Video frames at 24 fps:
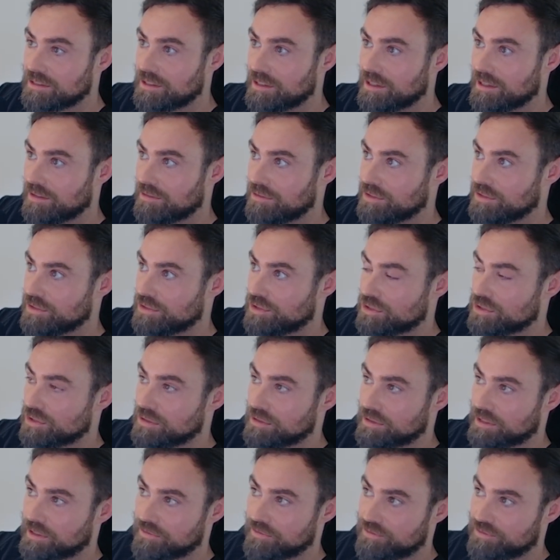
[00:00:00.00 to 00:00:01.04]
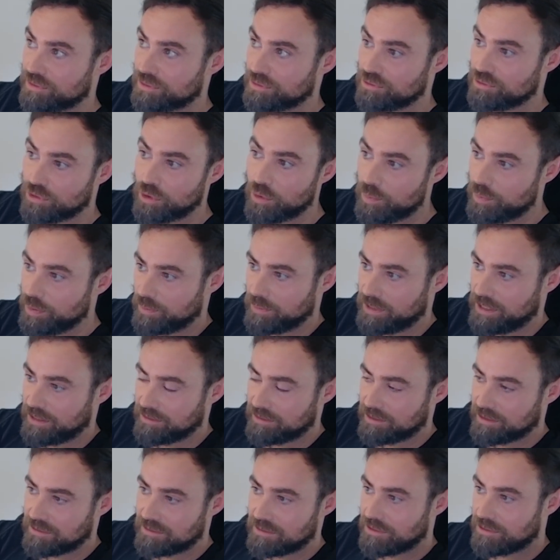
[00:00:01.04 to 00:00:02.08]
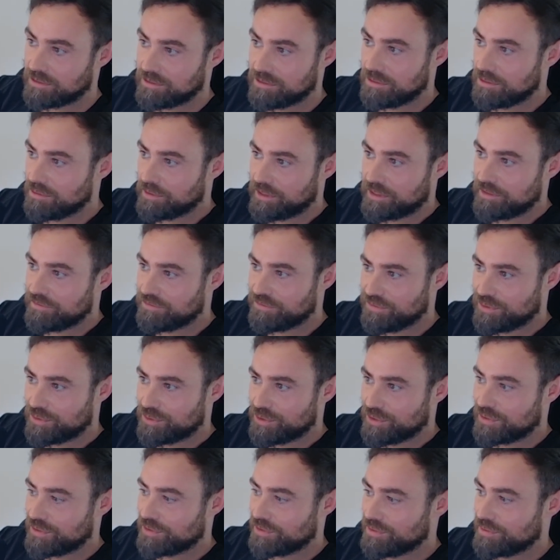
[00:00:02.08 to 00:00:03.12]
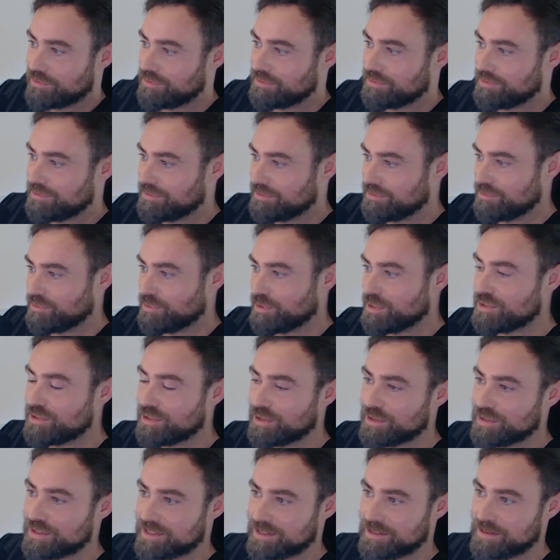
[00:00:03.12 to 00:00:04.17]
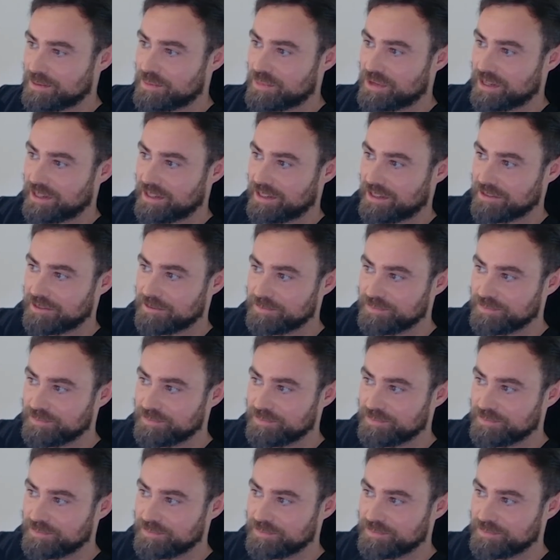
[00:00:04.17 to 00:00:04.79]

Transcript: and they're just looking for dopamine. They're not looking for returns in the market.